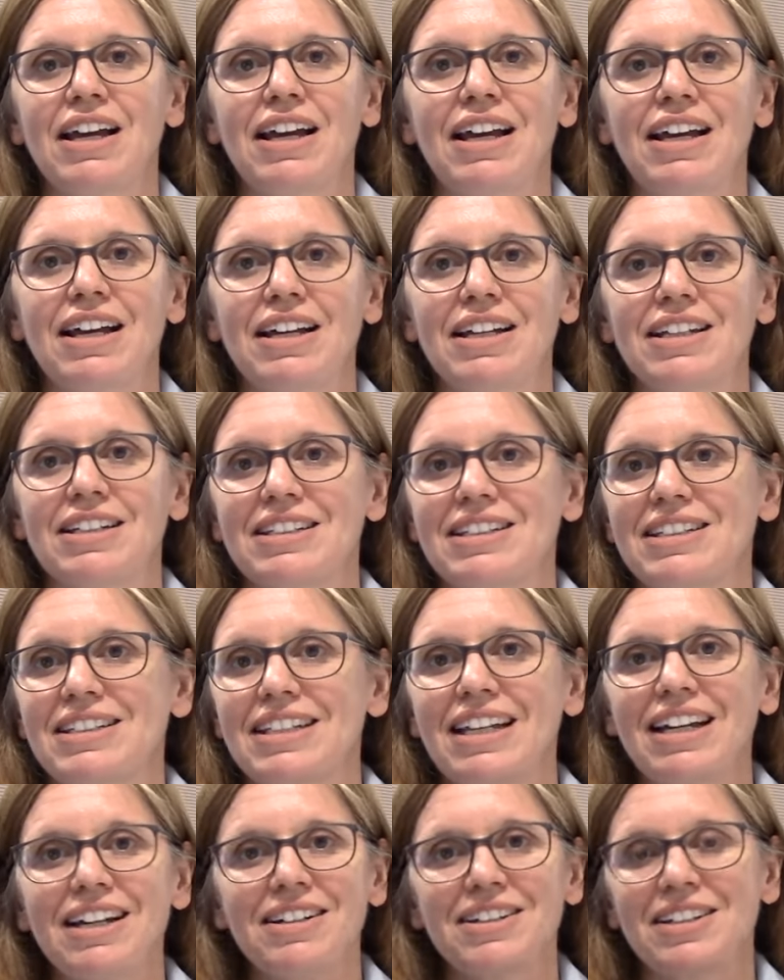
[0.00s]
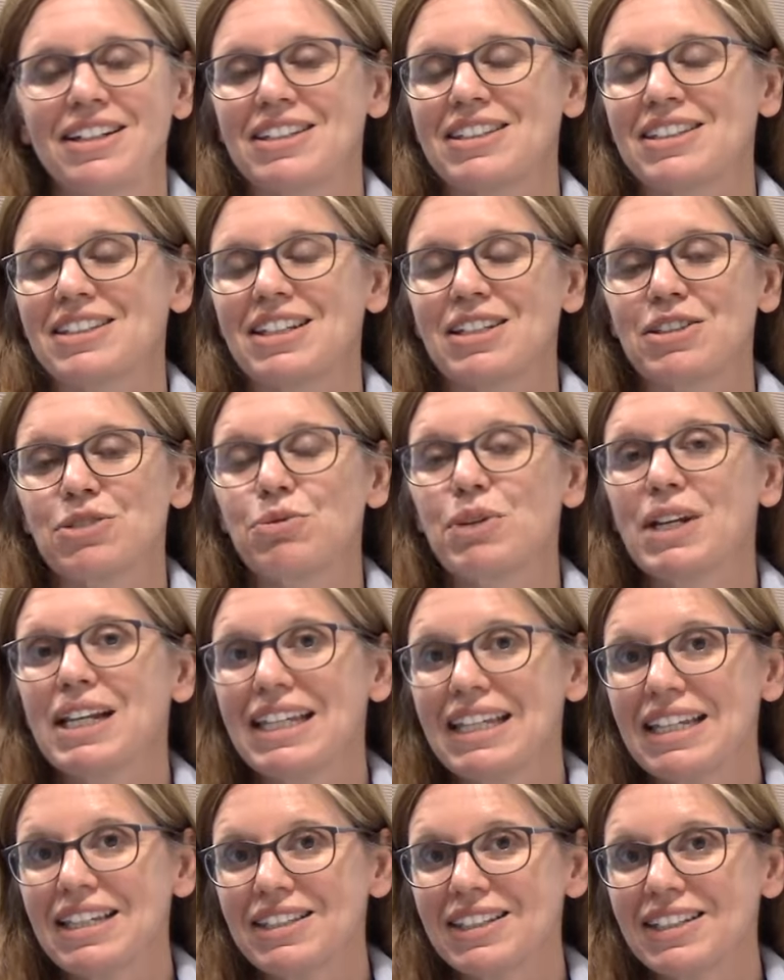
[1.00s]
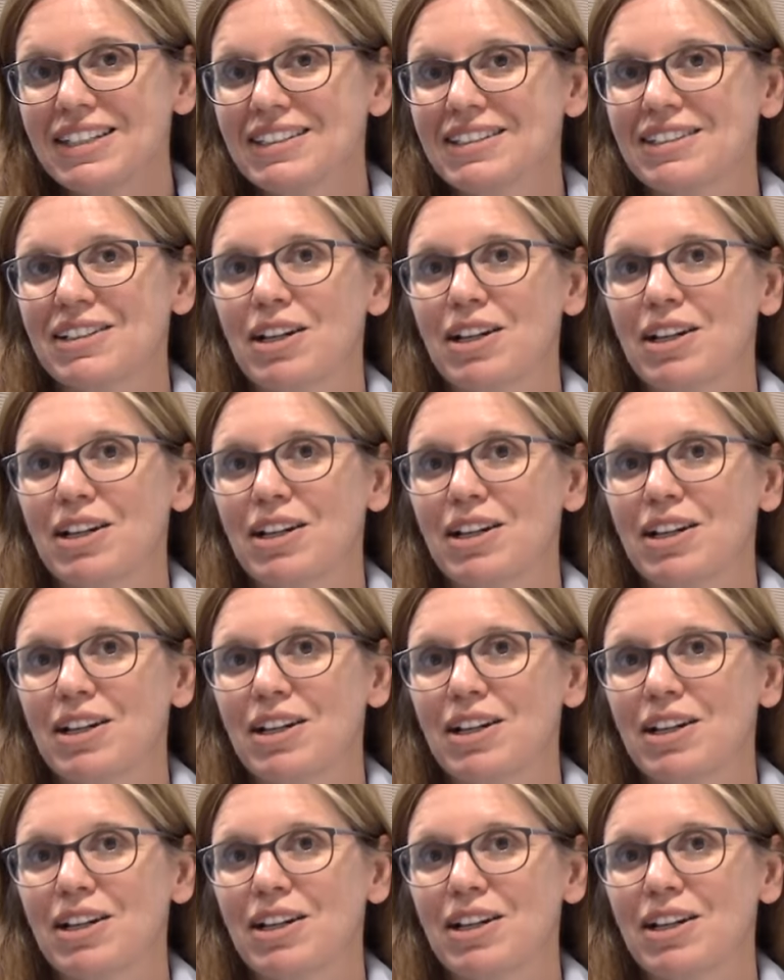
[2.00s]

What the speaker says: And it's really easy.